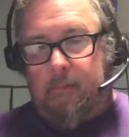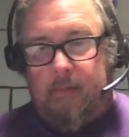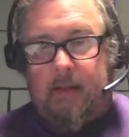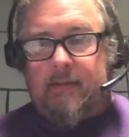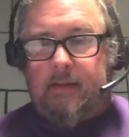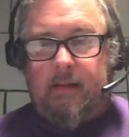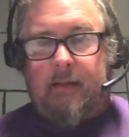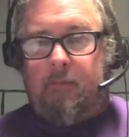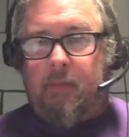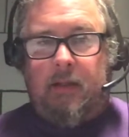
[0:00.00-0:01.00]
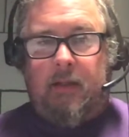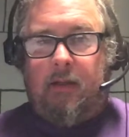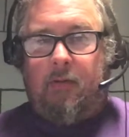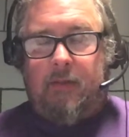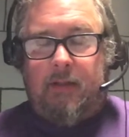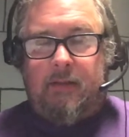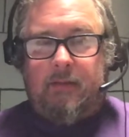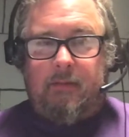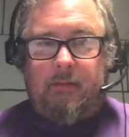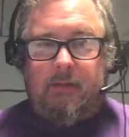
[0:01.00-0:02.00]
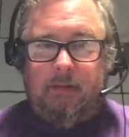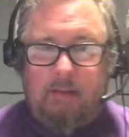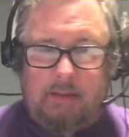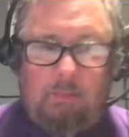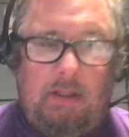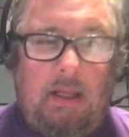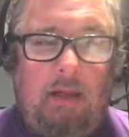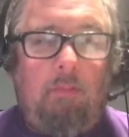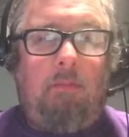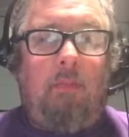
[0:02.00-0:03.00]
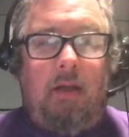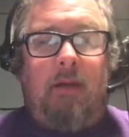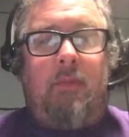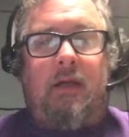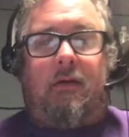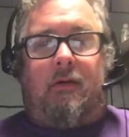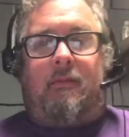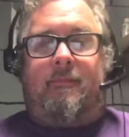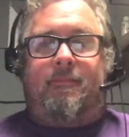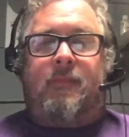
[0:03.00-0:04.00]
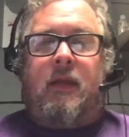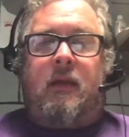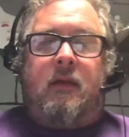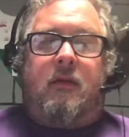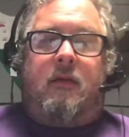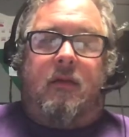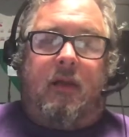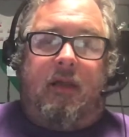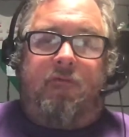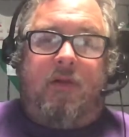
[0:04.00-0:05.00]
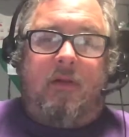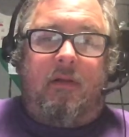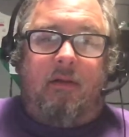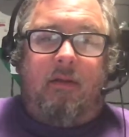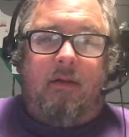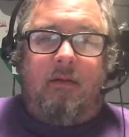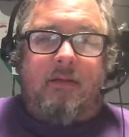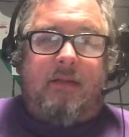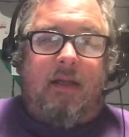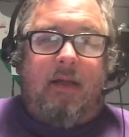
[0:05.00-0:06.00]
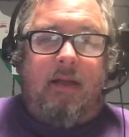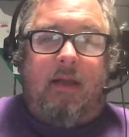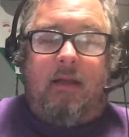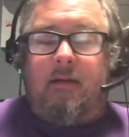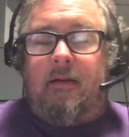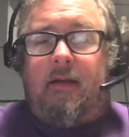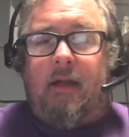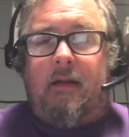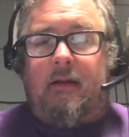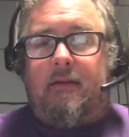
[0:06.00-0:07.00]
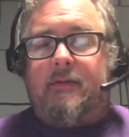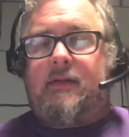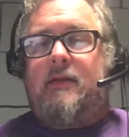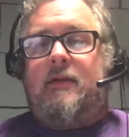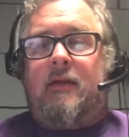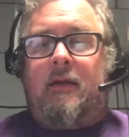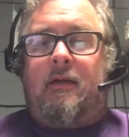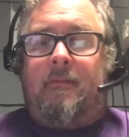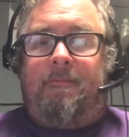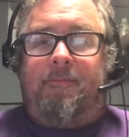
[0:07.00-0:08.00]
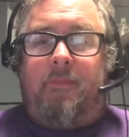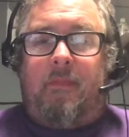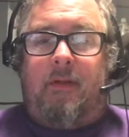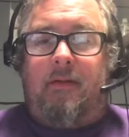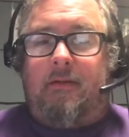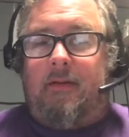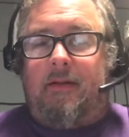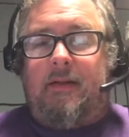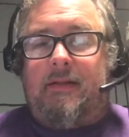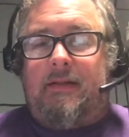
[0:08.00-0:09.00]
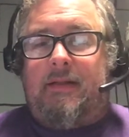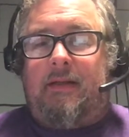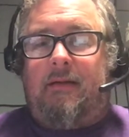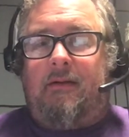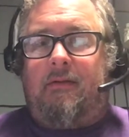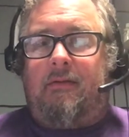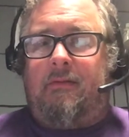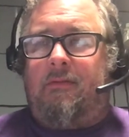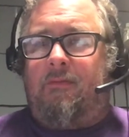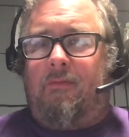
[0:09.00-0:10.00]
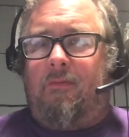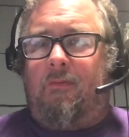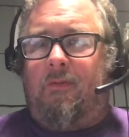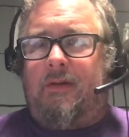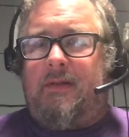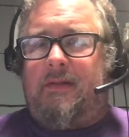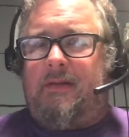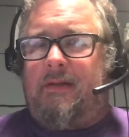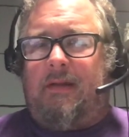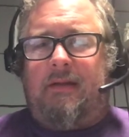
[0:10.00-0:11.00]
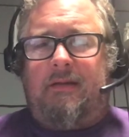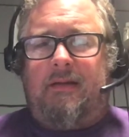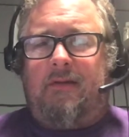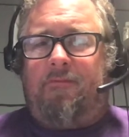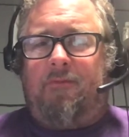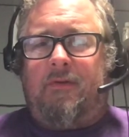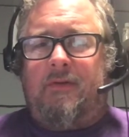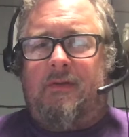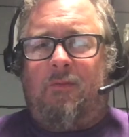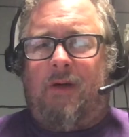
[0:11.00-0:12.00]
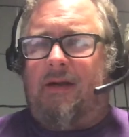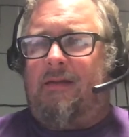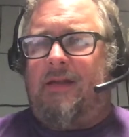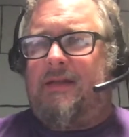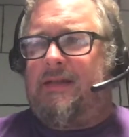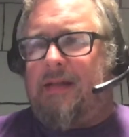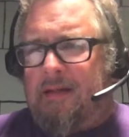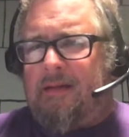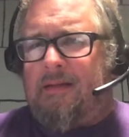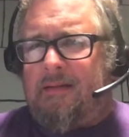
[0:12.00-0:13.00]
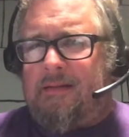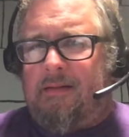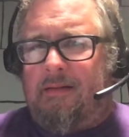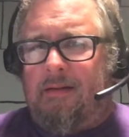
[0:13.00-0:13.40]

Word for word: That's a lot of money going into it. So this became a money maker if you look there at slide 8 and look at it closely, you'll look and see and go, what's the difference? Why are they selling this?